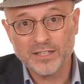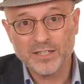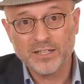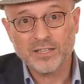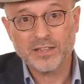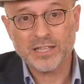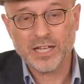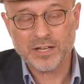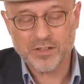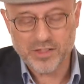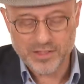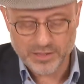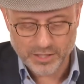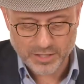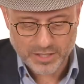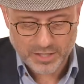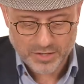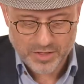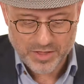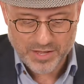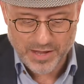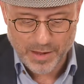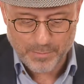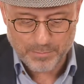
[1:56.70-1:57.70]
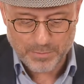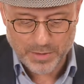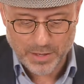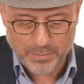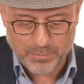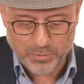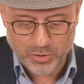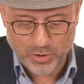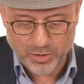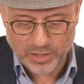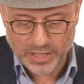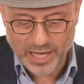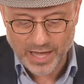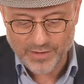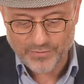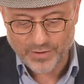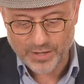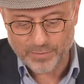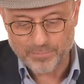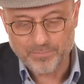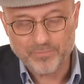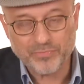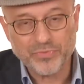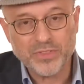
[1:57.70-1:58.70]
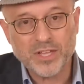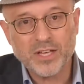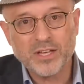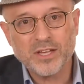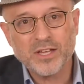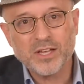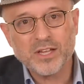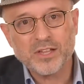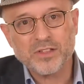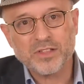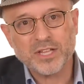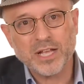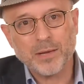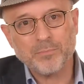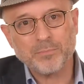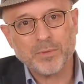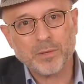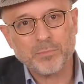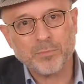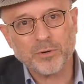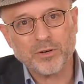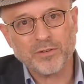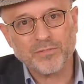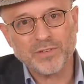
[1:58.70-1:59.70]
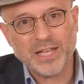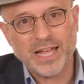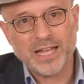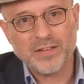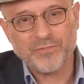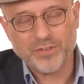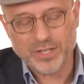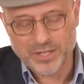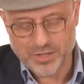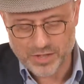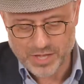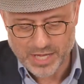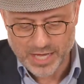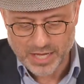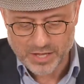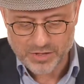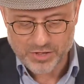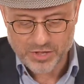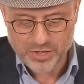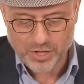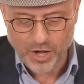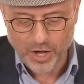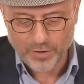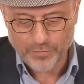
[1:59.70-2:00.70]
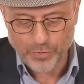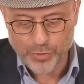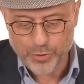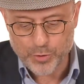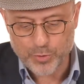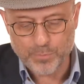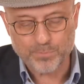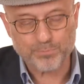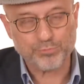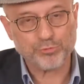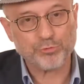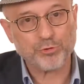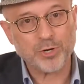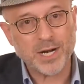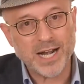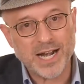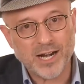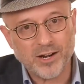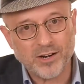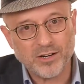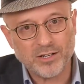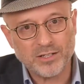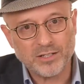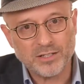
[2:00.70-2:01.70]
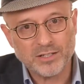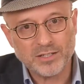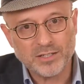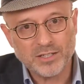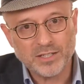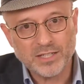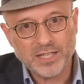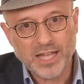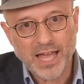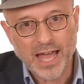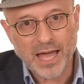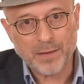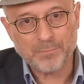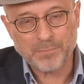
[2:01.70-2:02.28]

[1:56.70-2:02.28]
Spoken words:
Let's look at step number 11. Step number 11 says, sought through prayer and